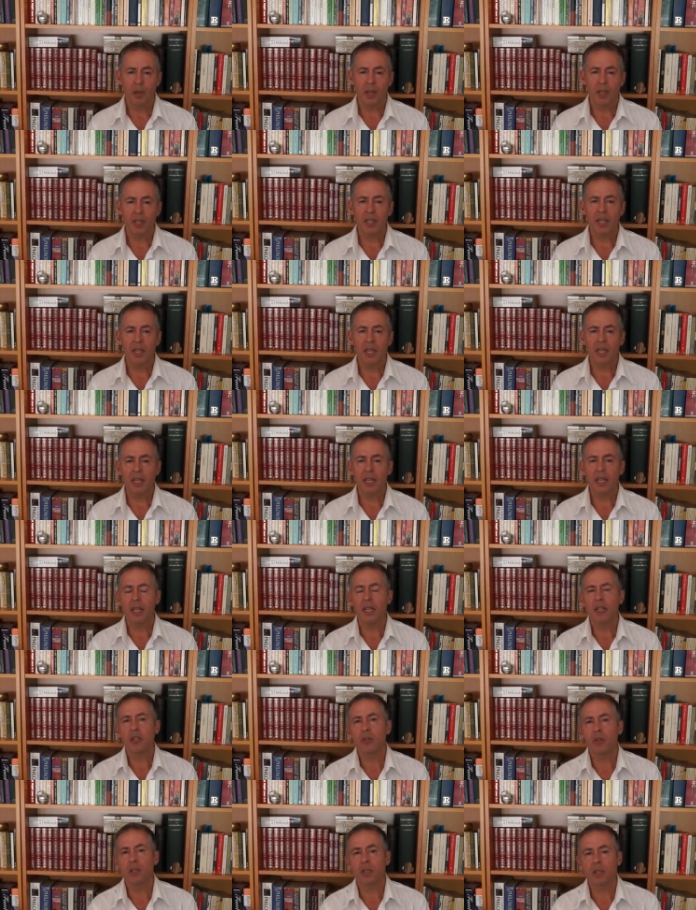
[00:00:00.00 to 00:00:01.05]
a key
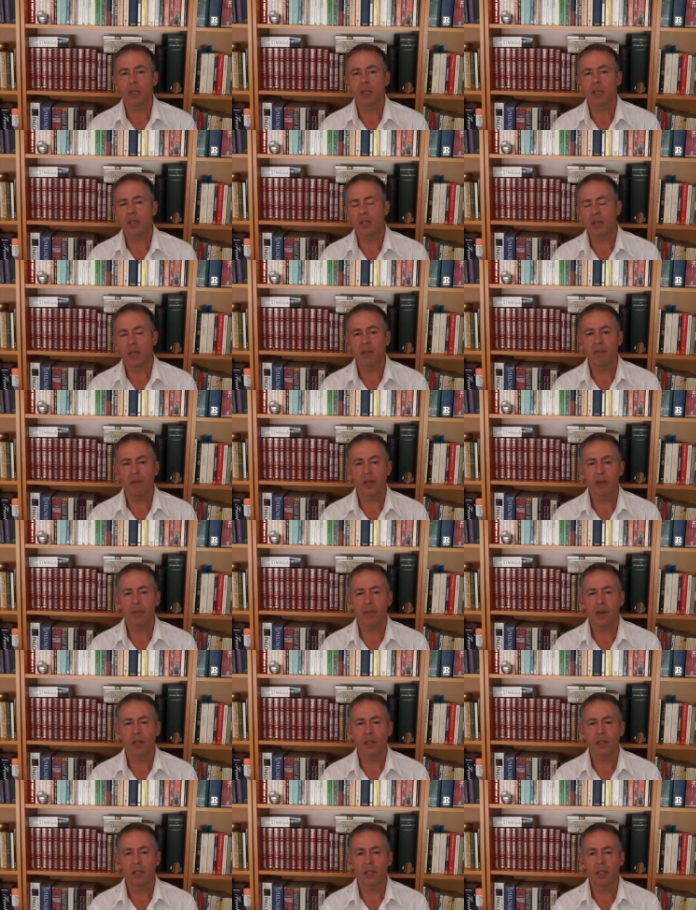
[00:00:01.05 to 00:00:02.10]
interest in the study of
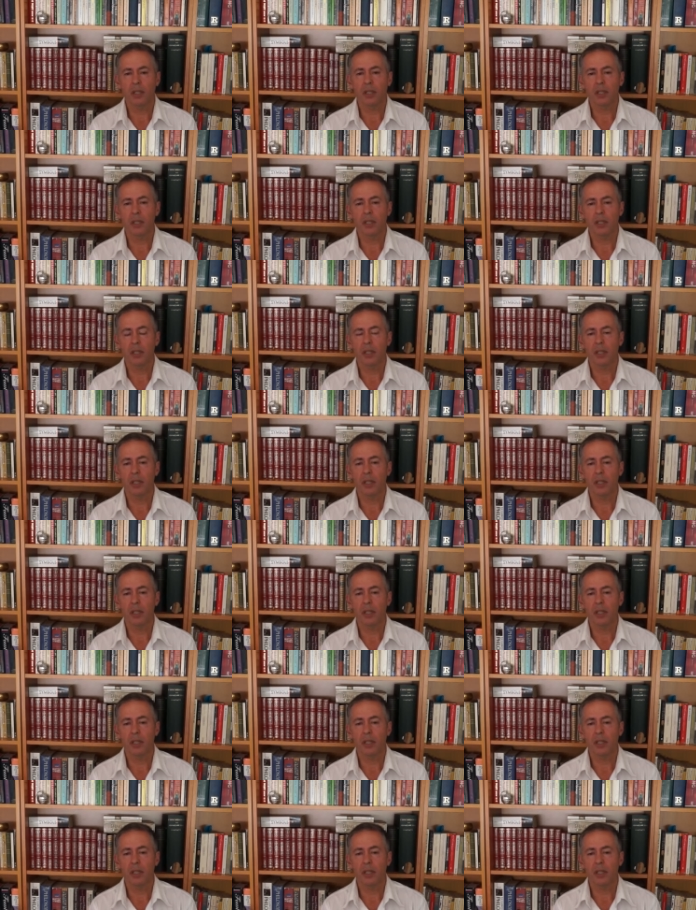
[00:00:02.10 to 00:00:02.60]
etymologies